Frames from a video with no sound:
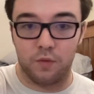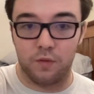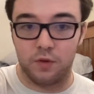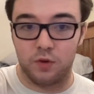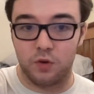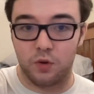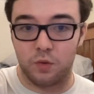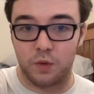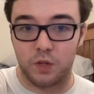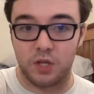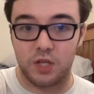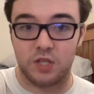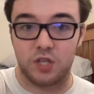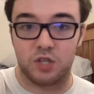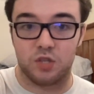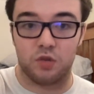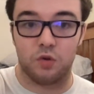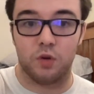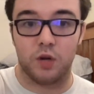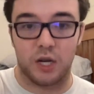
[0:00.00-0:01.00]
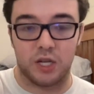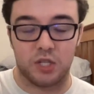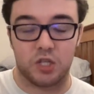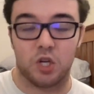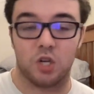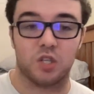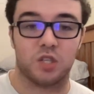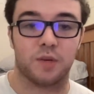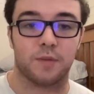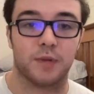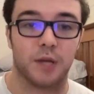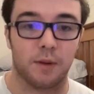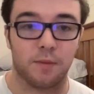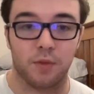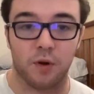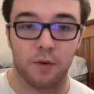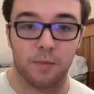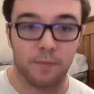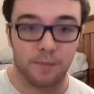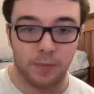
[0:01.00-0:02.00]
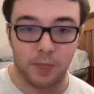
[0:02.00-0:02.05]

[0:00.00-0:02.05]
new releases you guys saw in September.